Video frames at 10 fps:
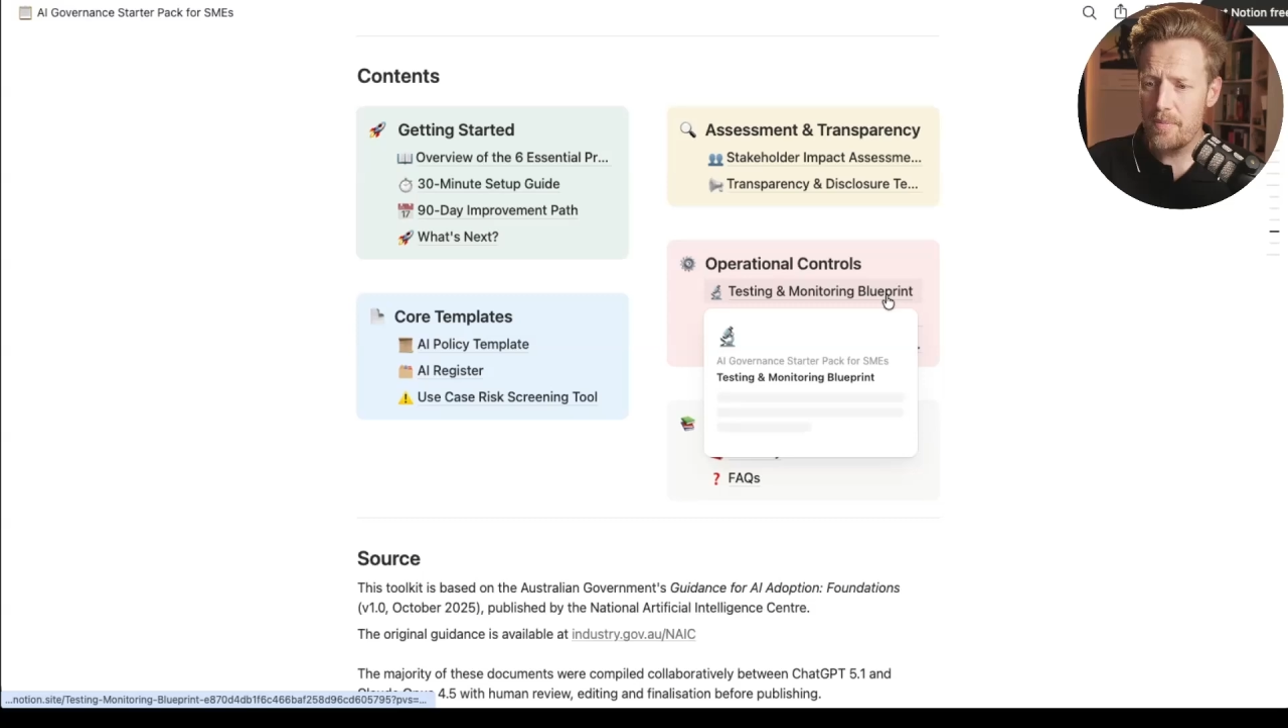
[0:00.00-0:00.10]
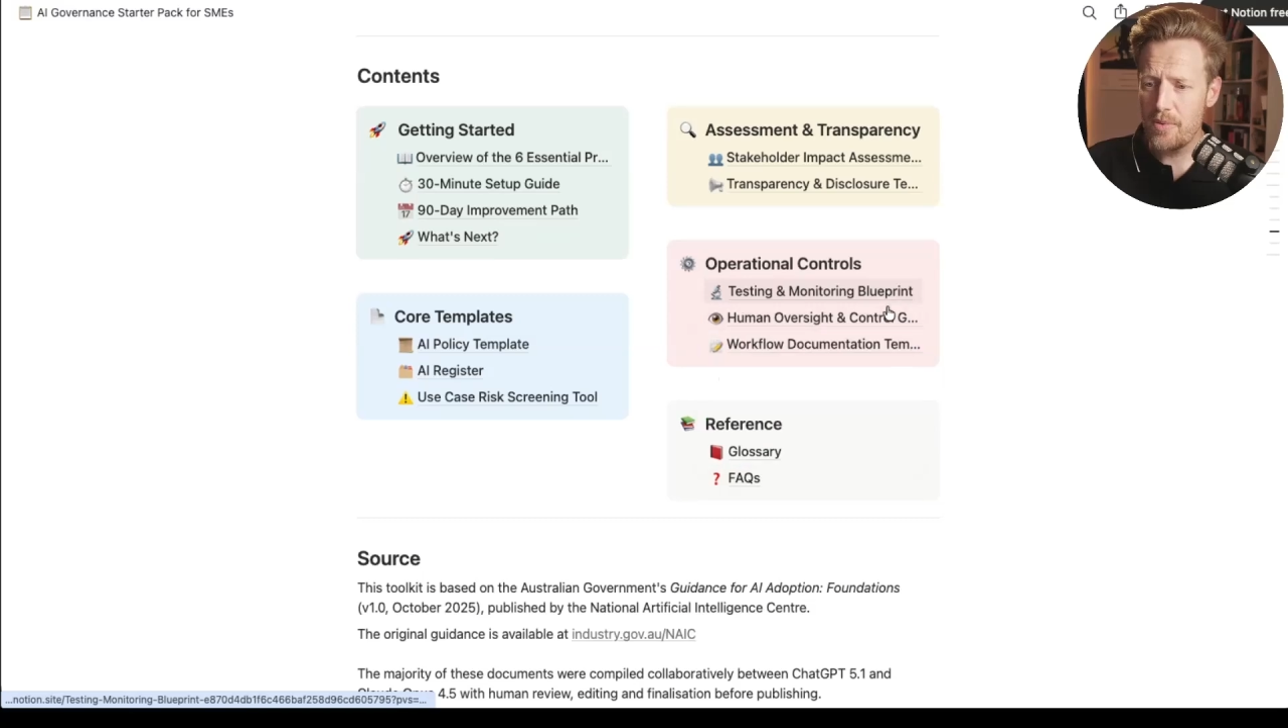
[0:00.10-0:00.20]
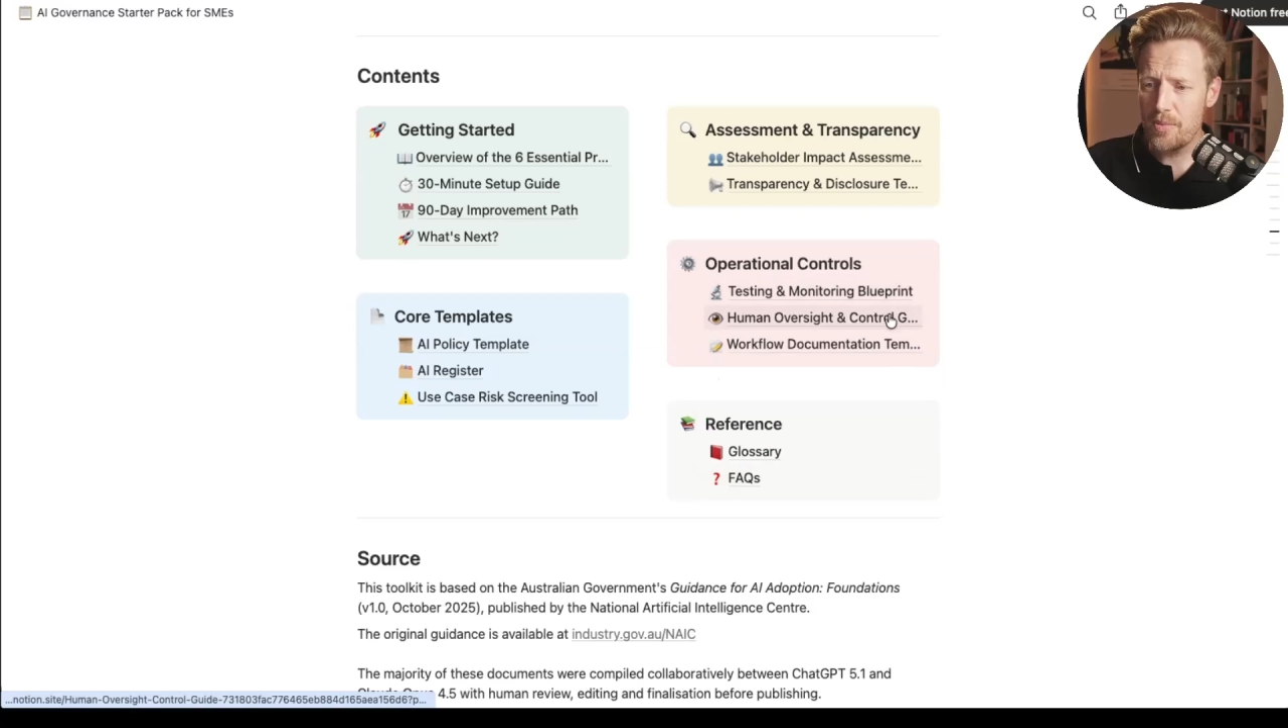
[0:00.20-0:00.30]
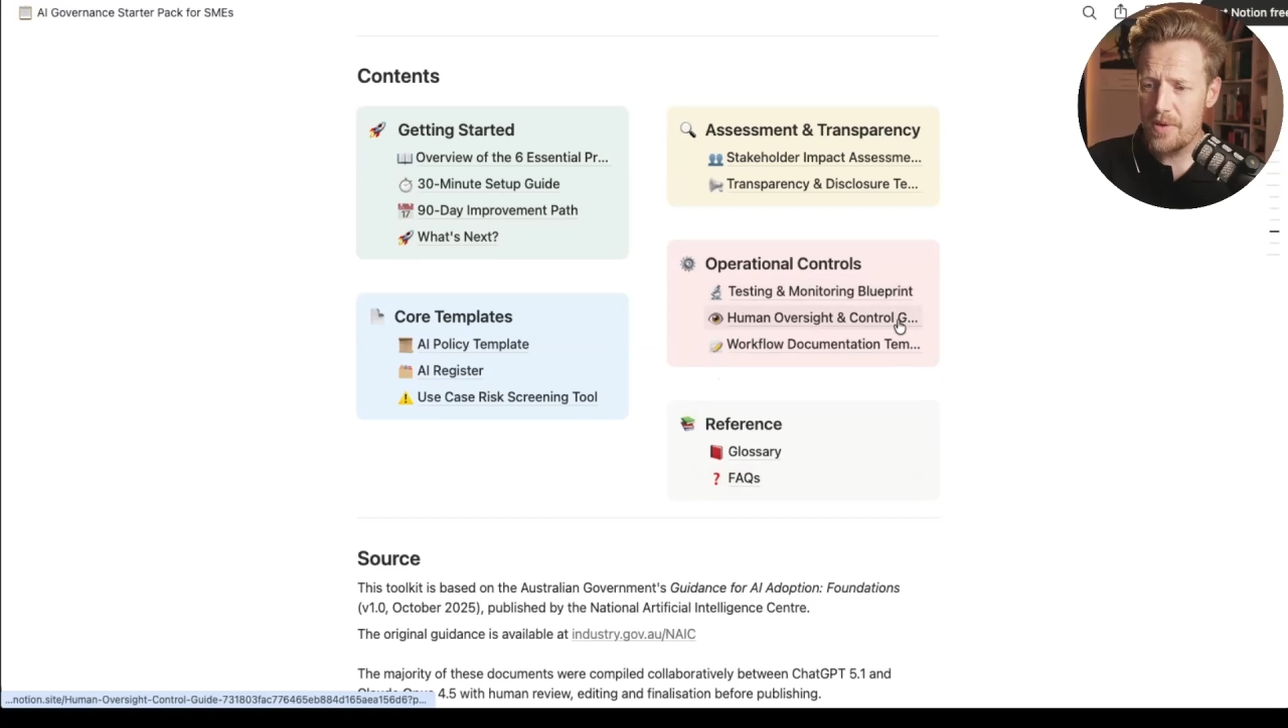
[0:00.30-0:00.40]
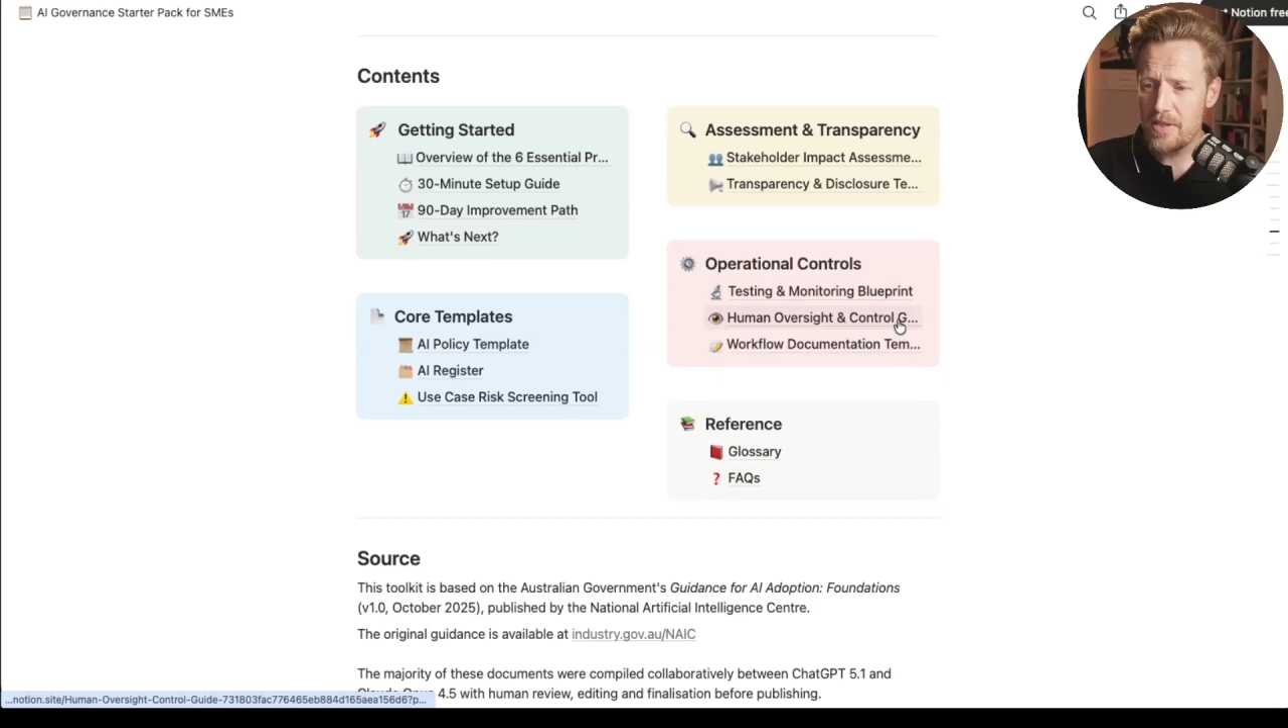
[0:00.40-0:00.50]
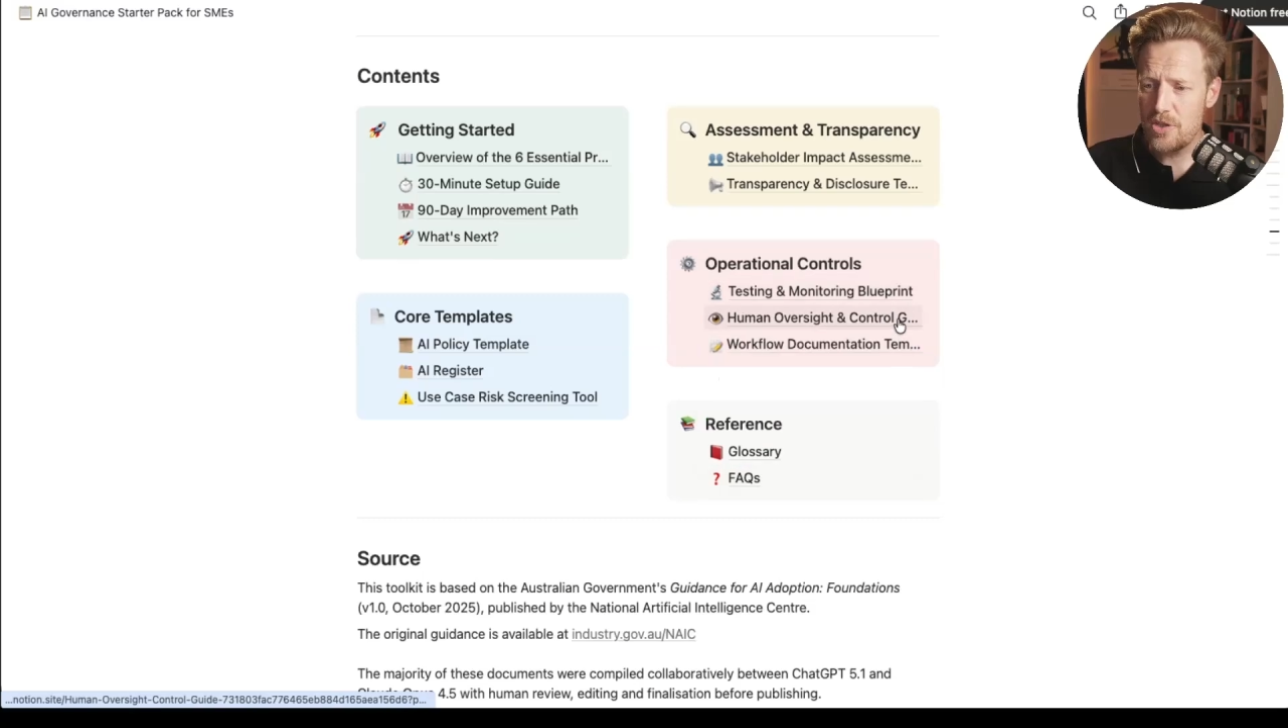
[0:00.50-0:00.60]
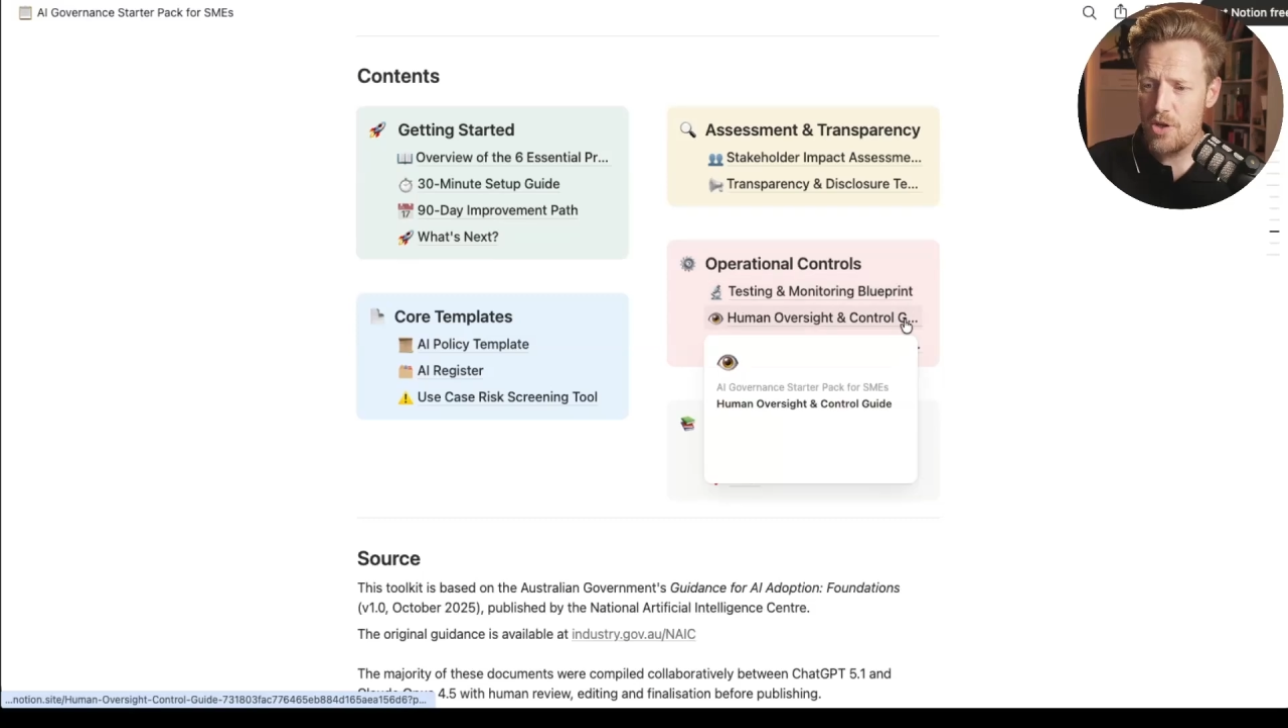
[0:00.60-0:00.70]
blueprints,